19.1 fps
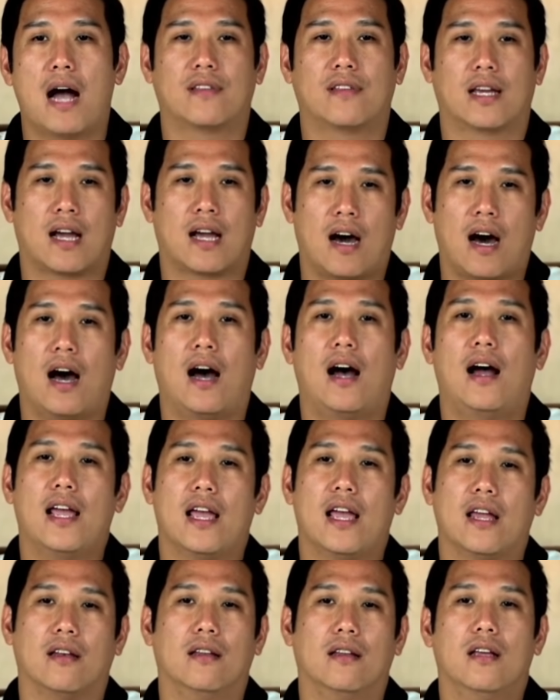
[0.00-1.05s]
the car,
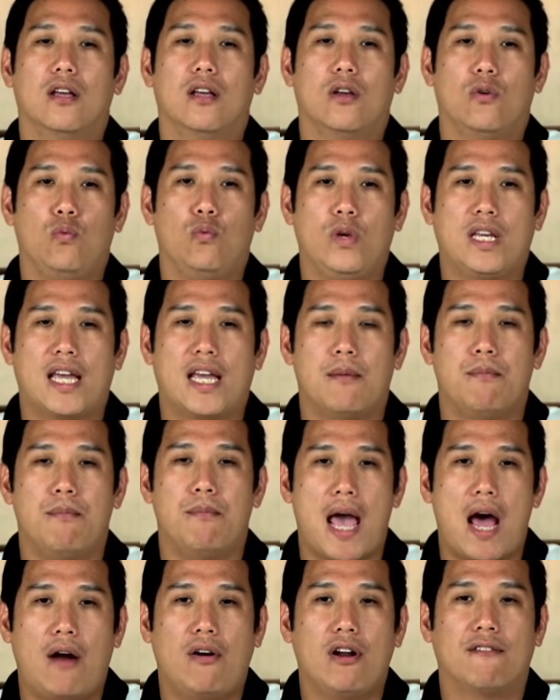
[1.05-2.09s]
and we can
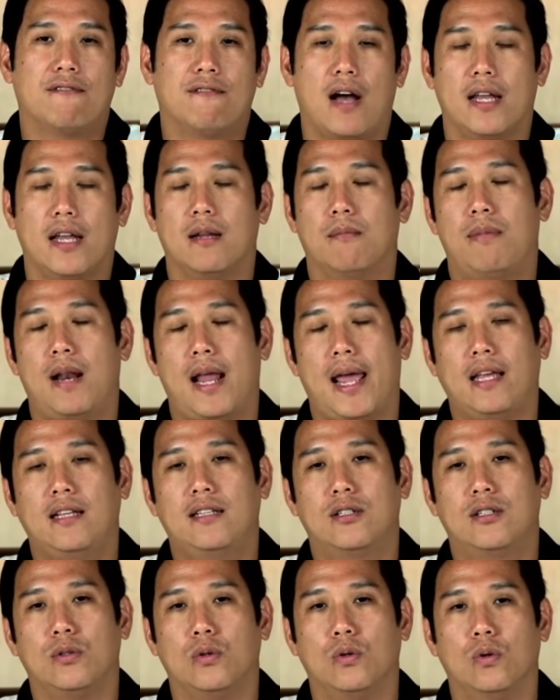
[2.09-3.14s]
barely find a place
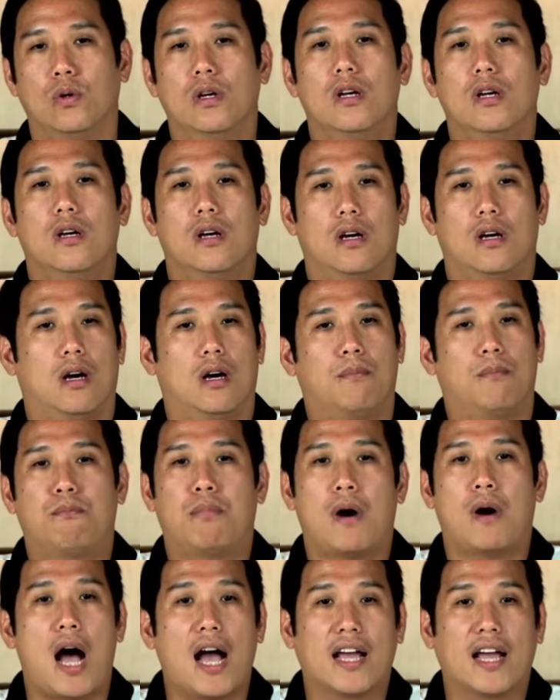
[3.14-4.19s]
to
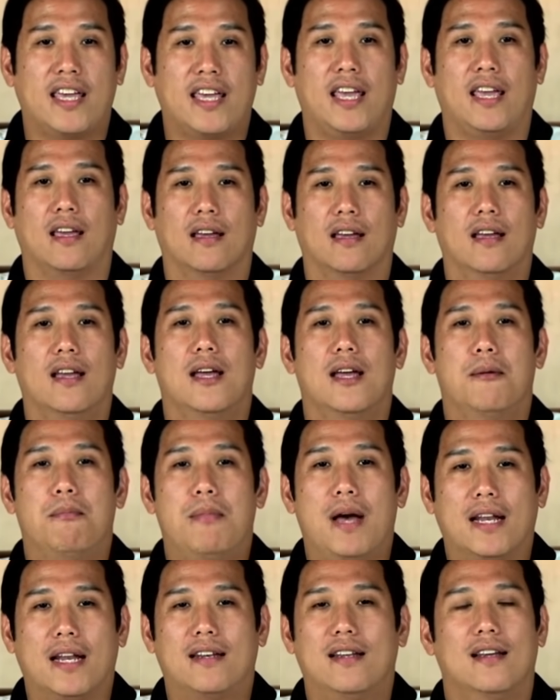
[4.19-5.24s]
parking.
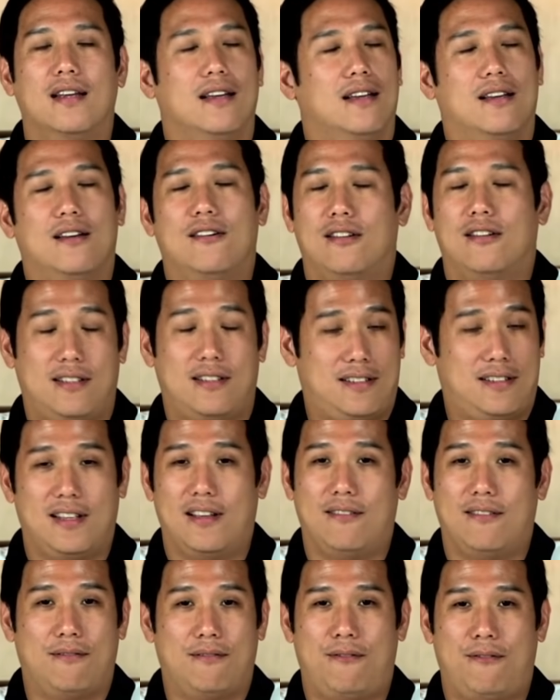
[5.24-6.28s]
But
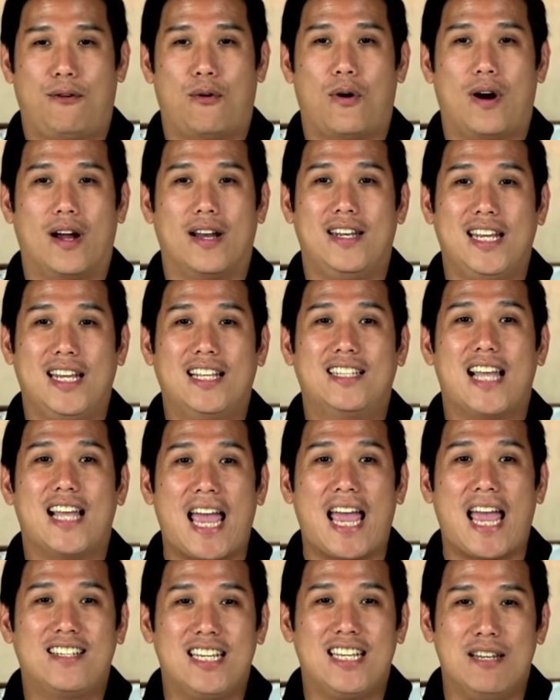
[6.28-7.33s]
for these
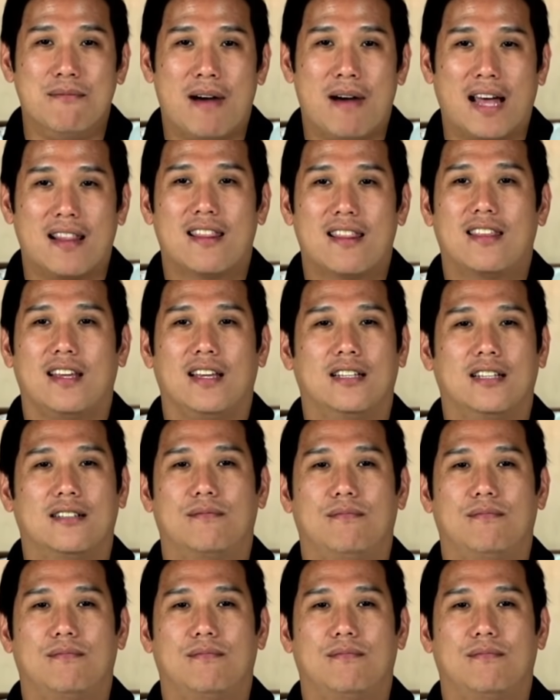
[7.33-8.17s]
18 months, it's